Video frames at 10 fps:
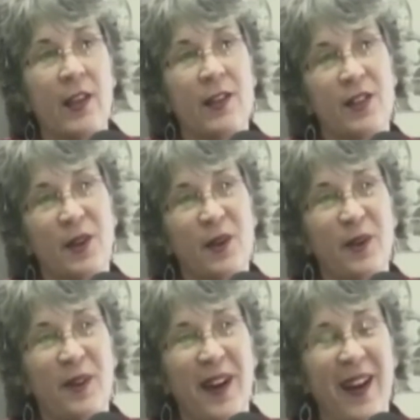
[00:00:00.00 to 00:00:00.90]

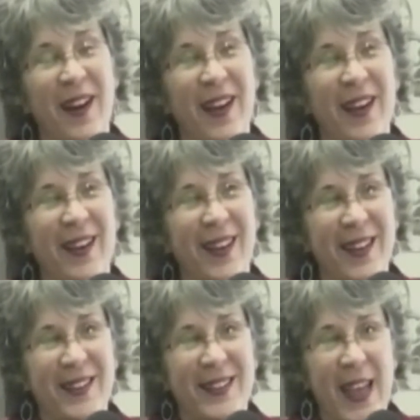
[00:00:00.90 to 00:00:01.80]
so I
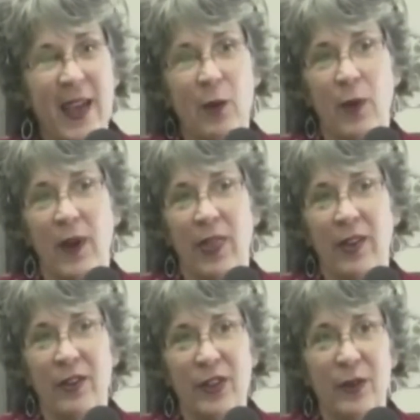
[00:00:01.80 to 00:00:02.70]
can take what
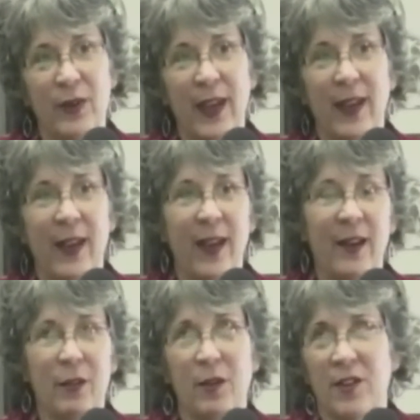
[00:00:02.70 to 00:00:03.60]
they're doing, and
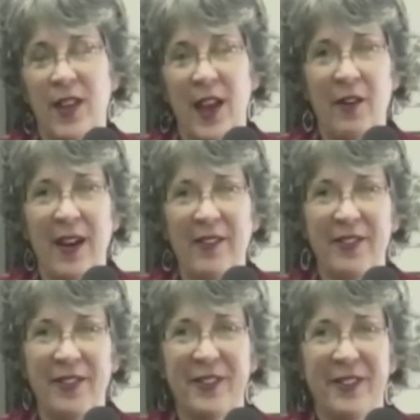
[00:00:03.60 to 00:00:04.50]
of course now
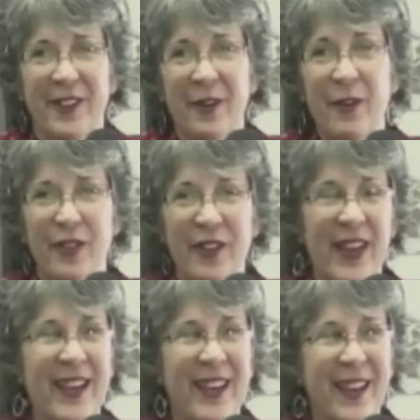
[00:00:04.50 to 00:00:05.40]
after over a
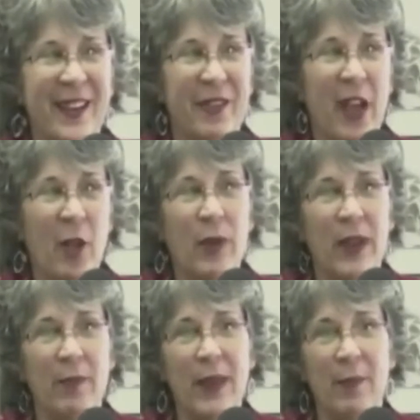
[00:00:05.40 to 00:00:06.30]
decade of
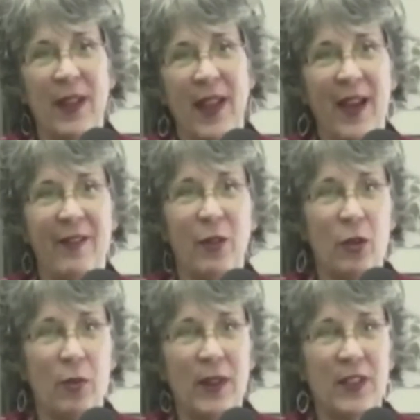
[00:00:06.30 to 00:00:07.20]
helping people, I have a
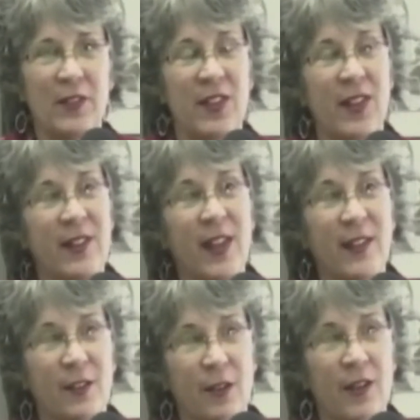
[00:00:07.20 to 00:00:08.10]
whole bunch of success
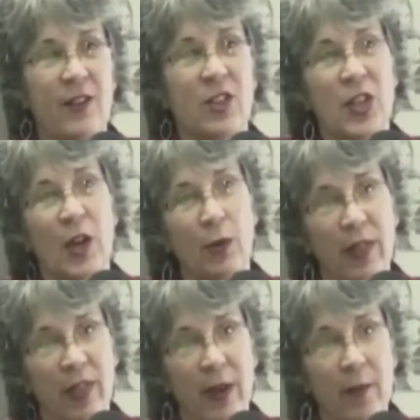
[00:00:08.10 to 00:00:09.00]
stories to share
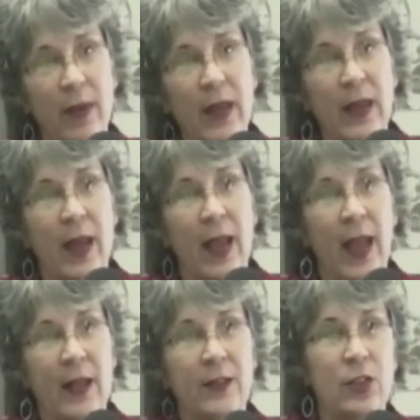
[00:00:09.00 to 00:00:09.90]
with them
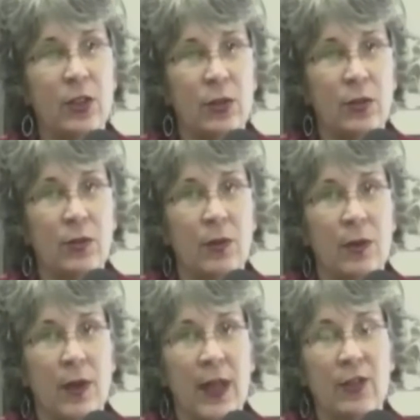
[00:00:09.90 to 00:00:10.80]
and to
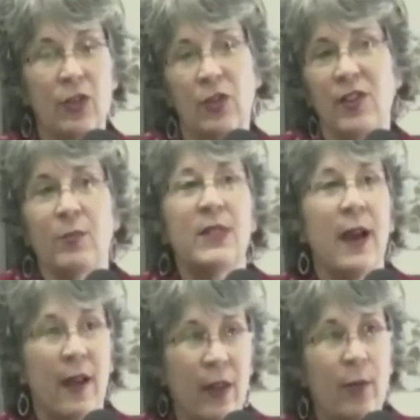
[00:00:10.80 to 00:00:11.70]
introduce them
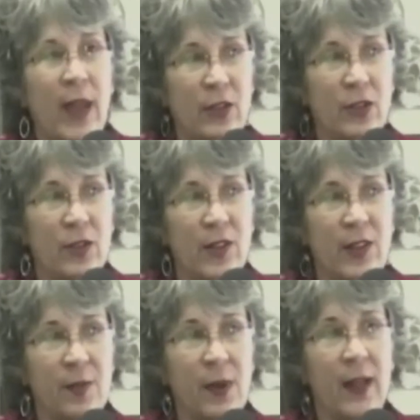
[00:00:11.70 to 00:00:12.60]
to other mentors
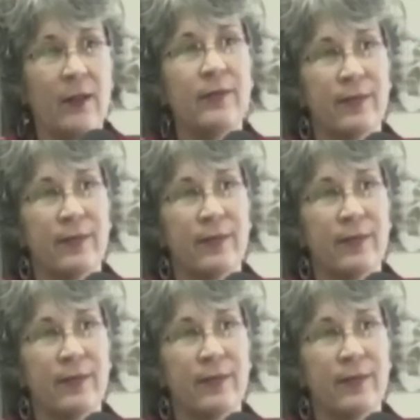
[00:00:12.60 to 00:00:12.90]
as well.